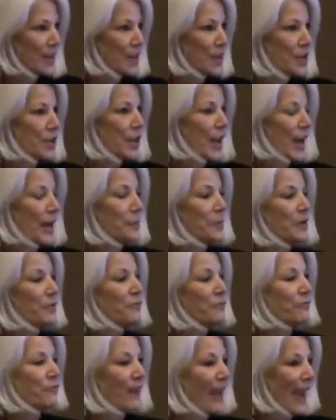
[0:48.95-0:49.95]
You got to be
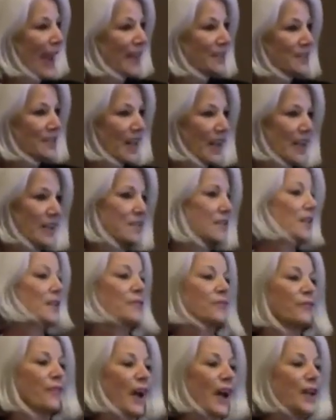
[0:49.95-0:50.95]
fast at
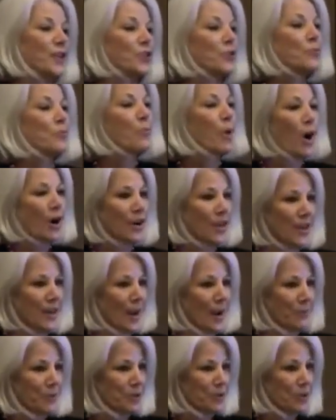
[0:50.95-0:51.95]
identifying new market
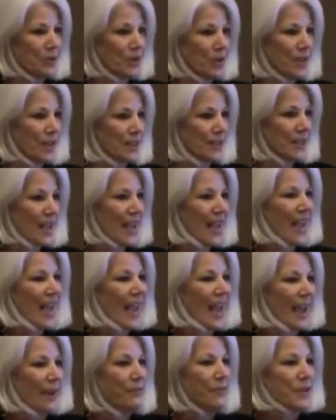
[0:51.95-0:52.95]
opportunities.
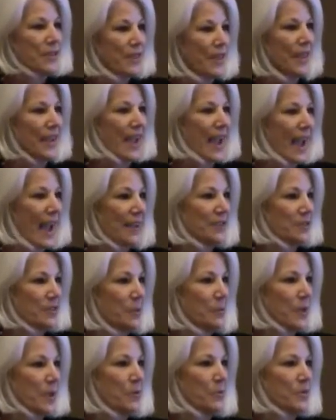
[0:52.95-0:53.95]
Everything has
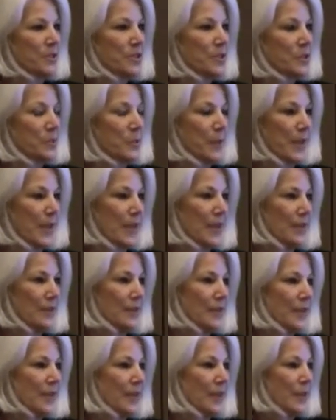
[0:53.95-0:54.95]
to be with
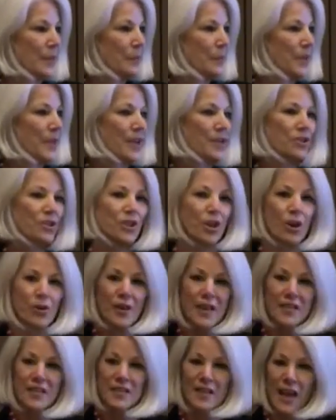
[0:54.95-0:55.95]
speed. Because, you know,
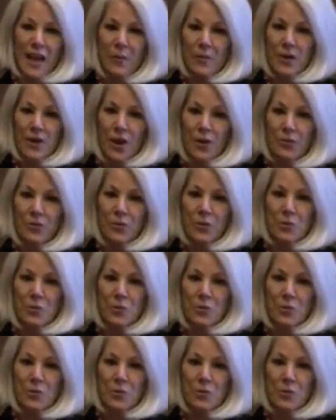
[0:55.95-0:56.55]
they say we go through